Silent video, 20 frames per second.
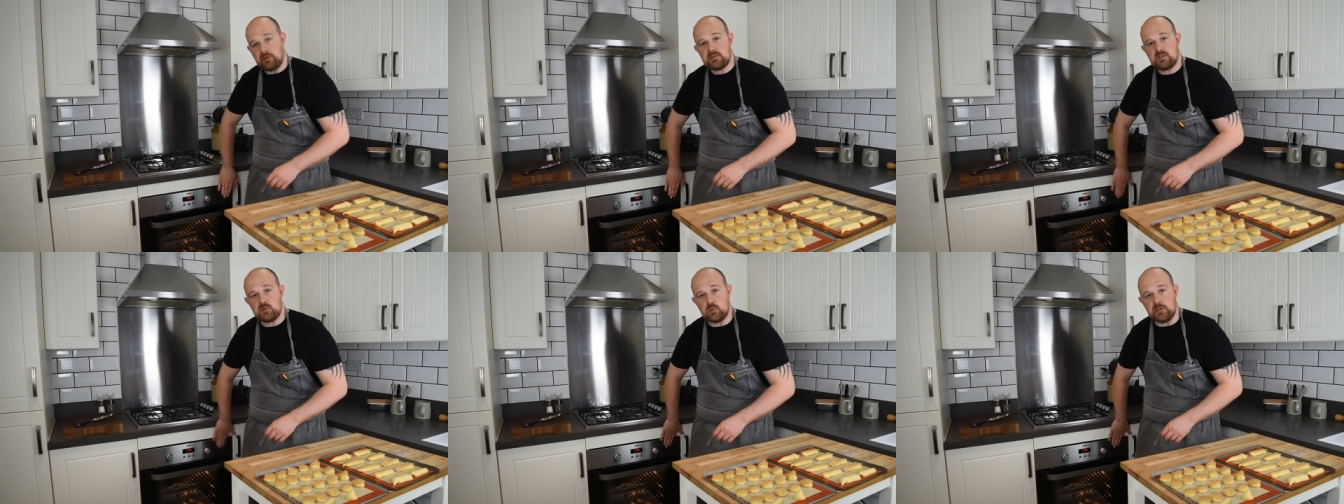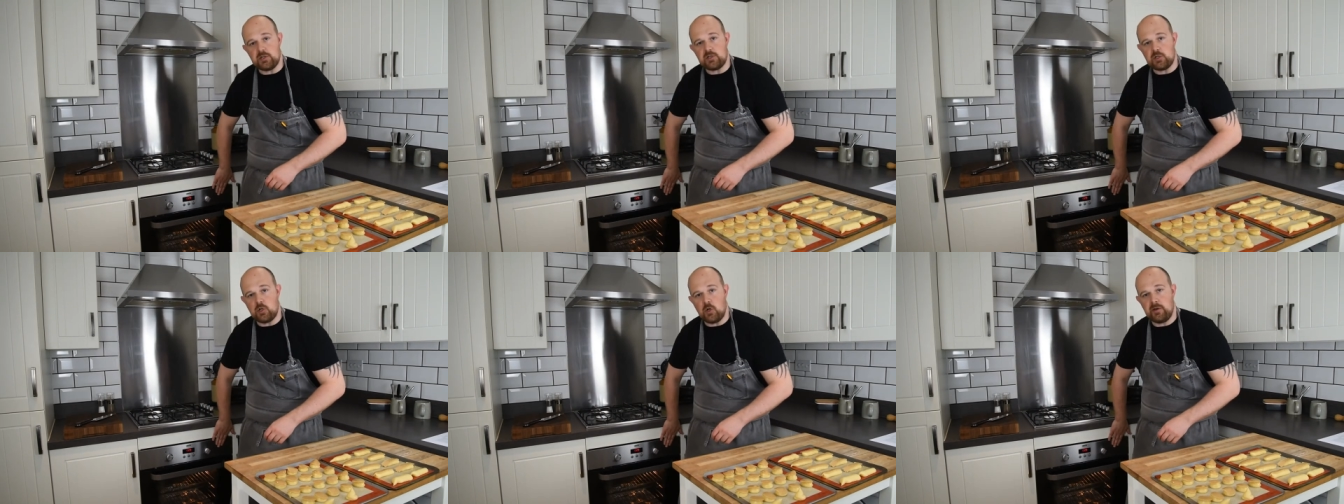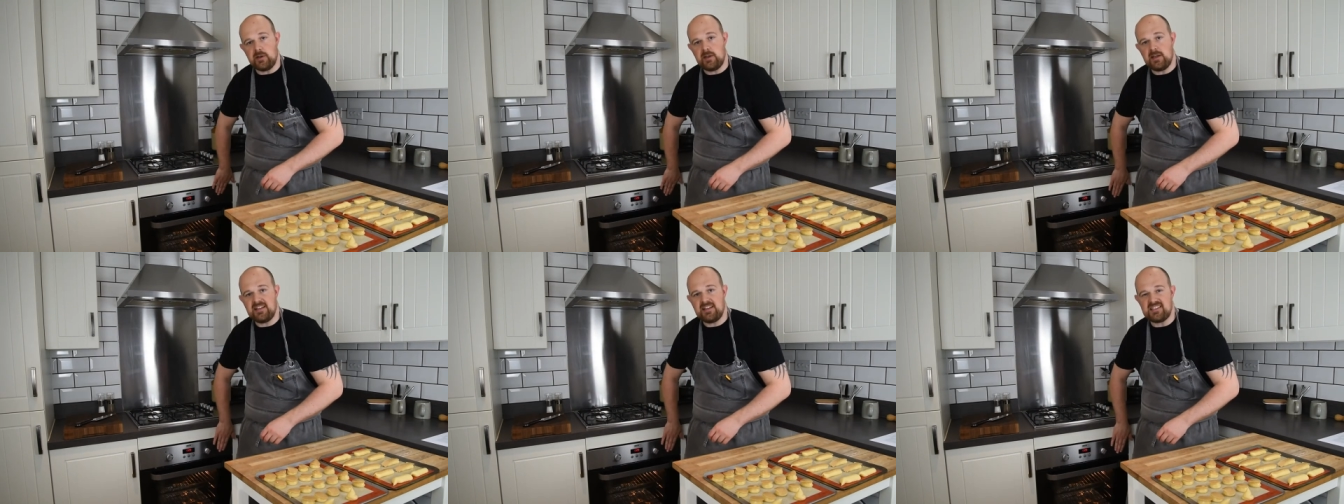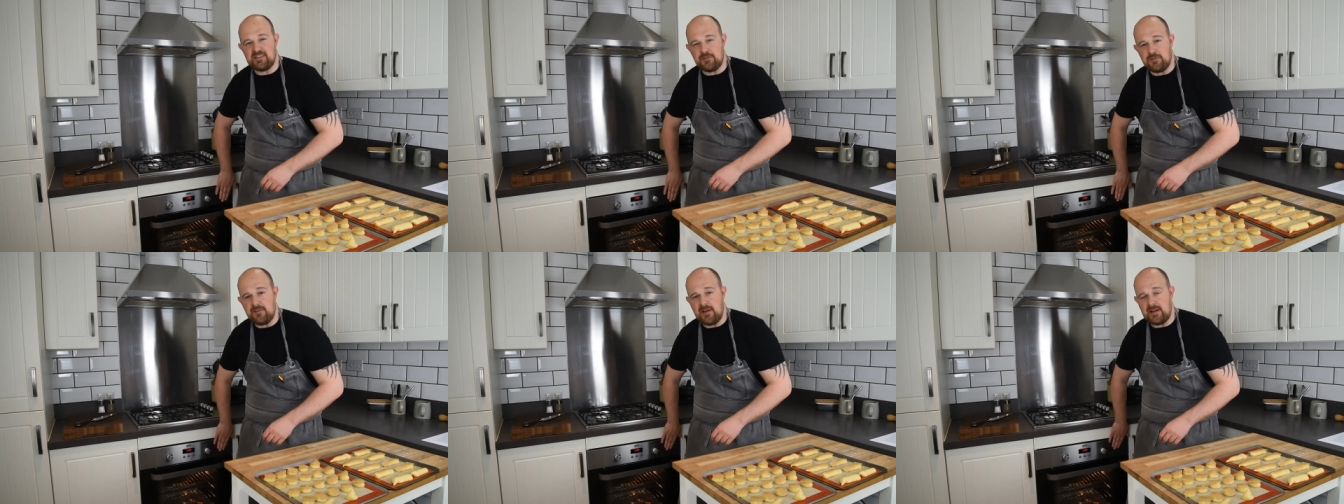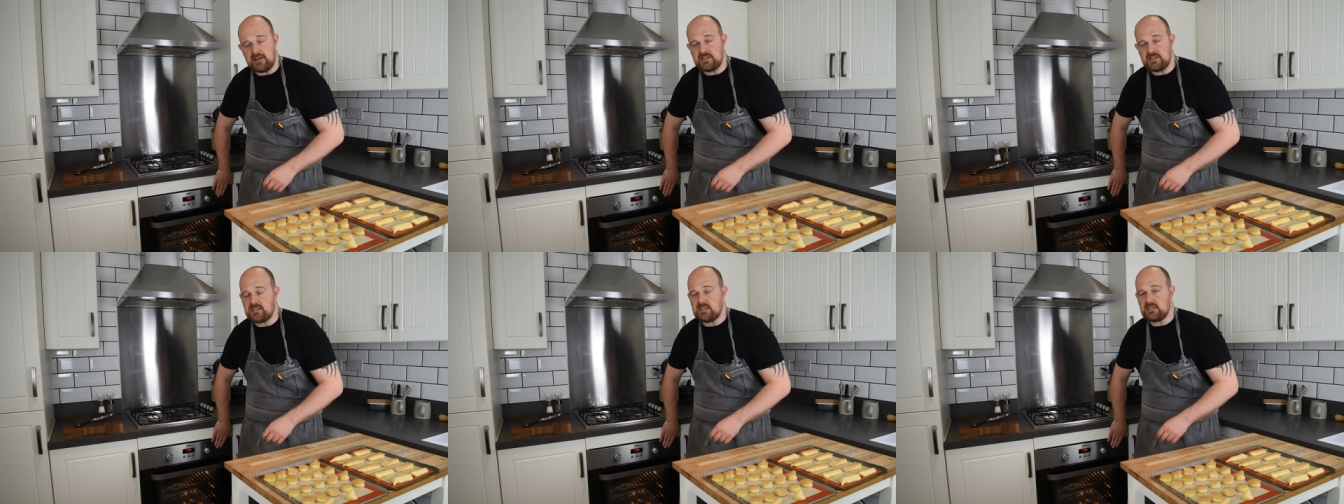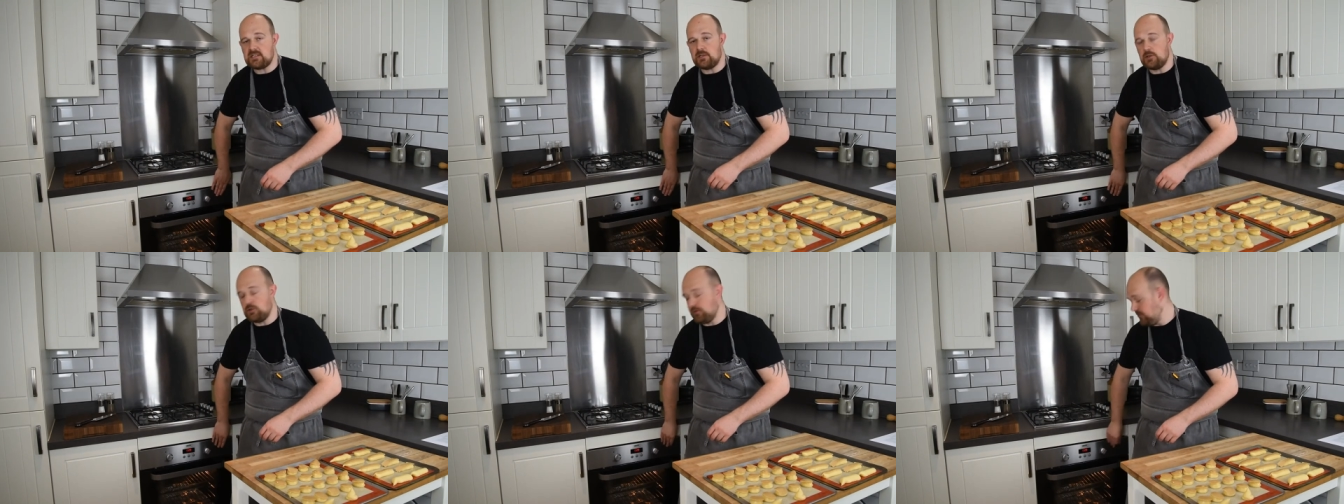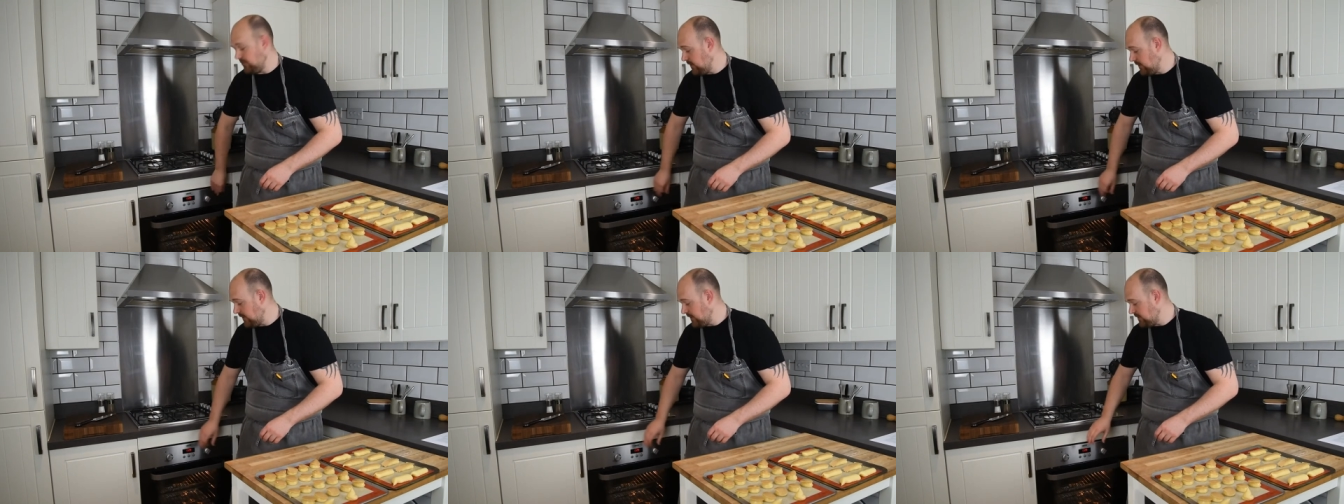switched on here, it's a fan assisted
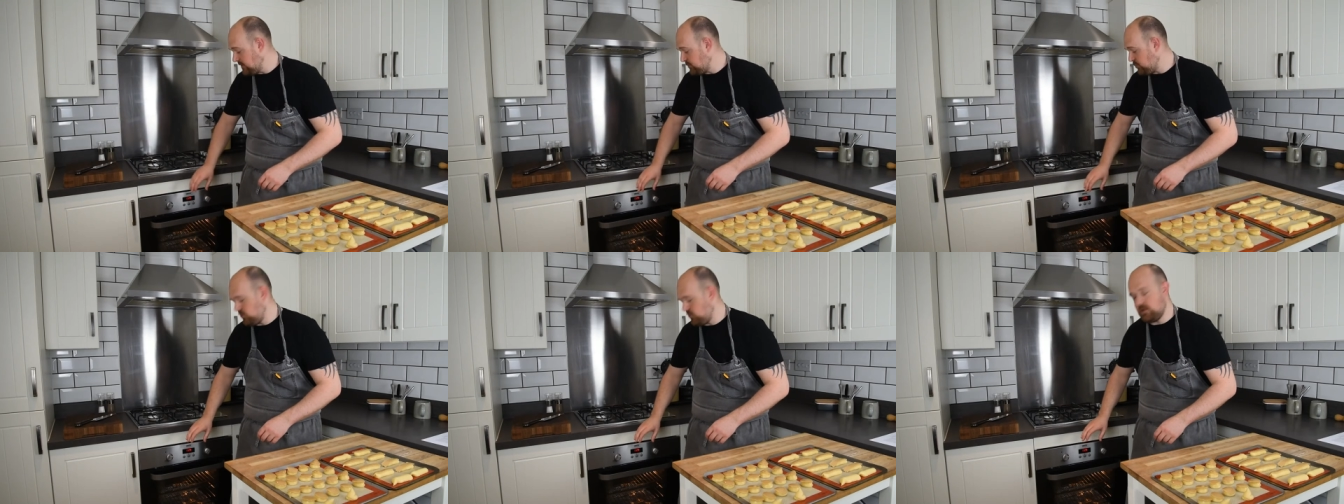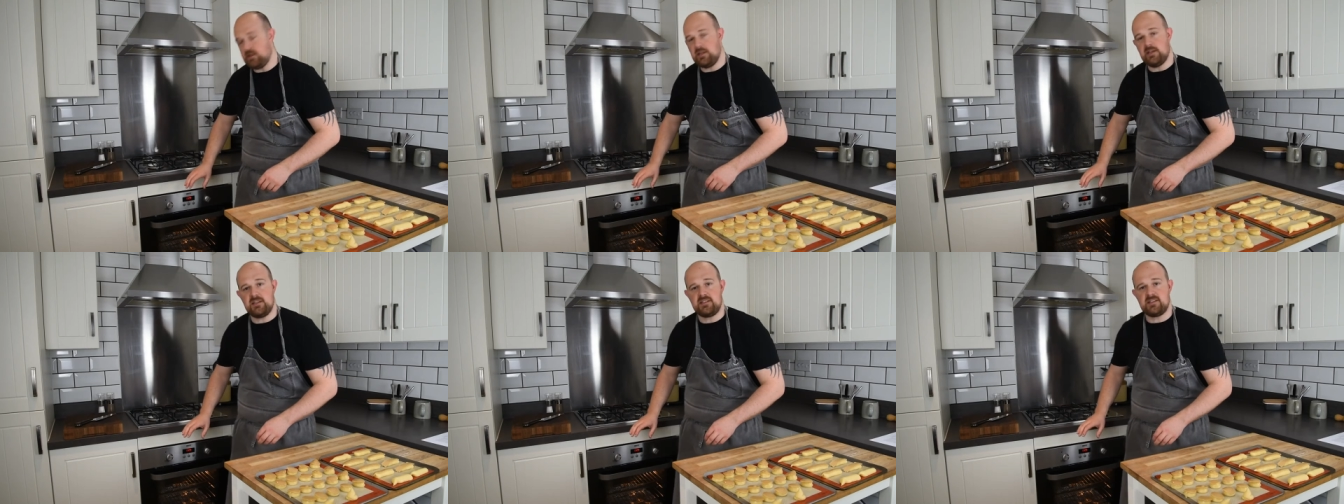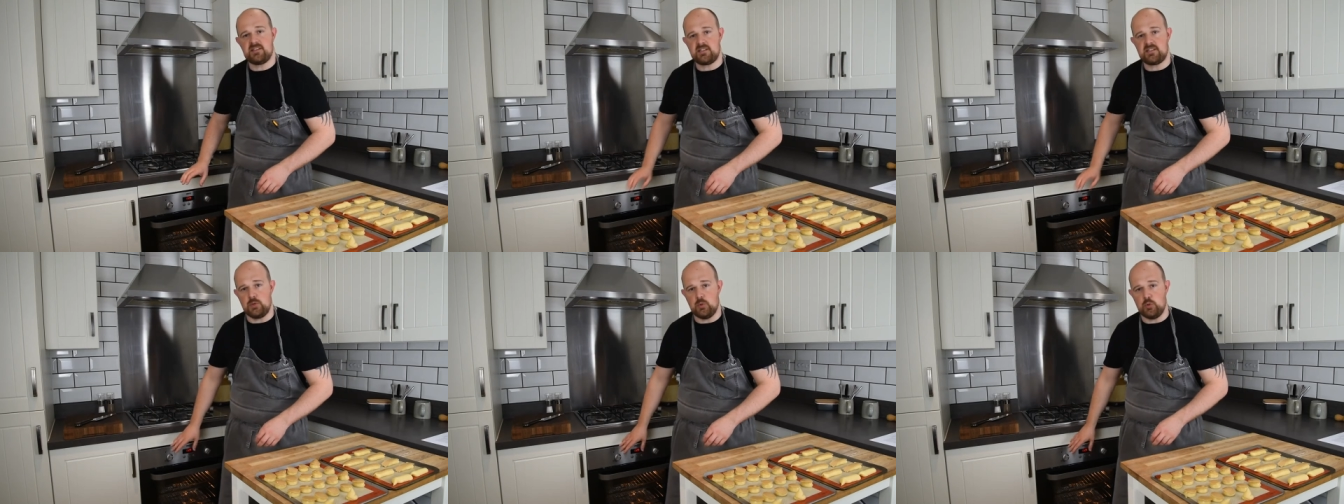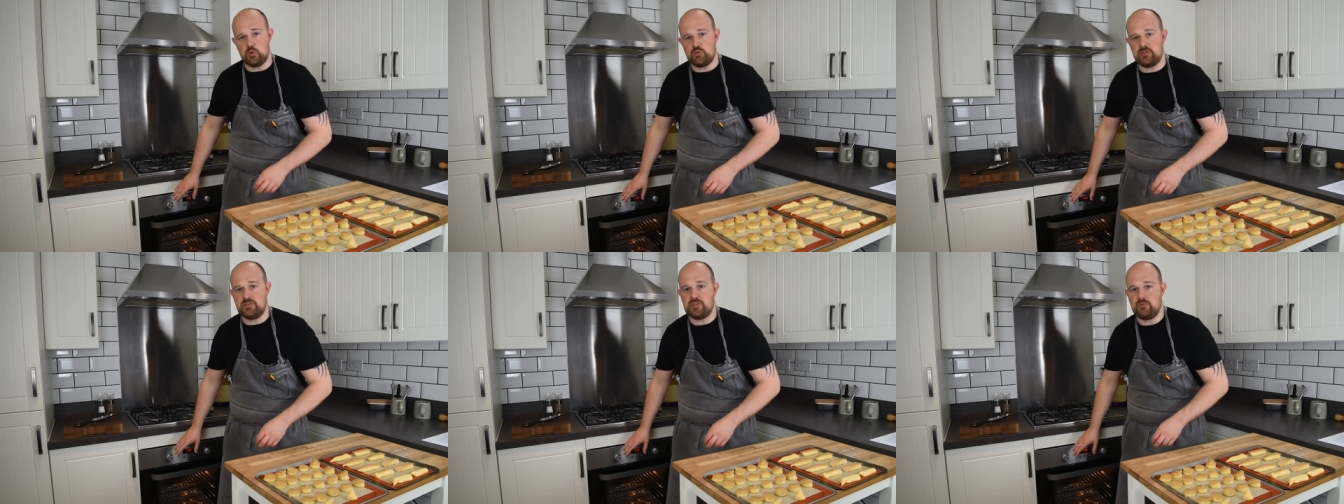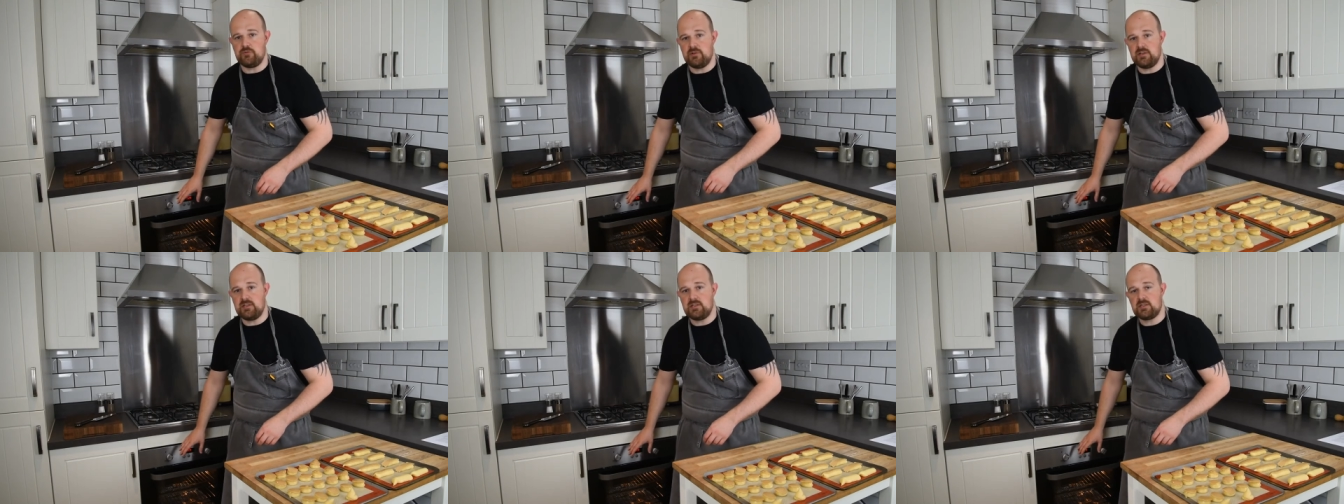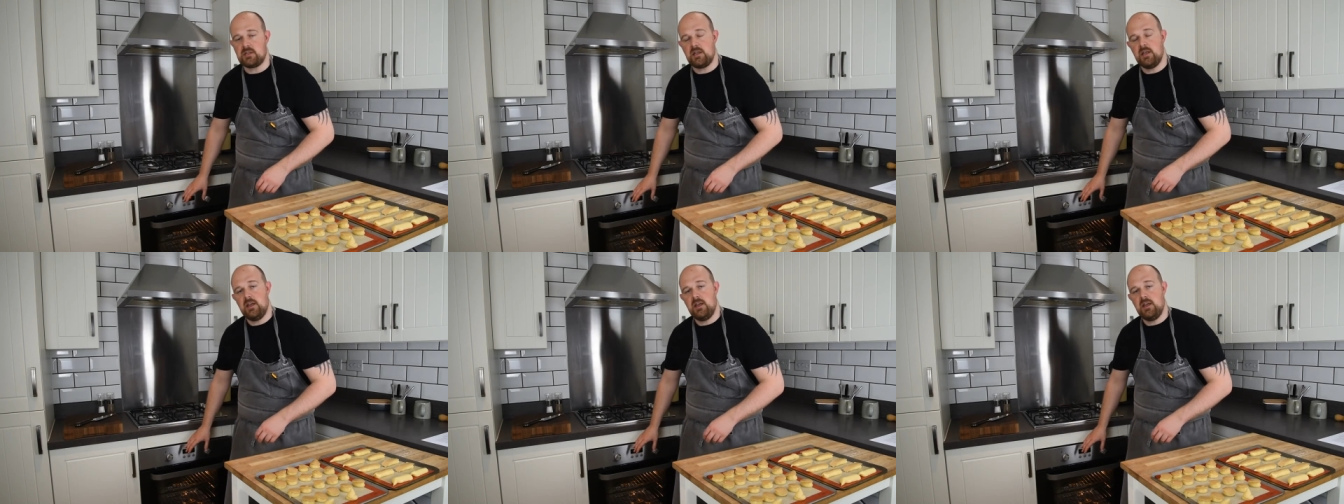oven and it is preheated to 200 degrees.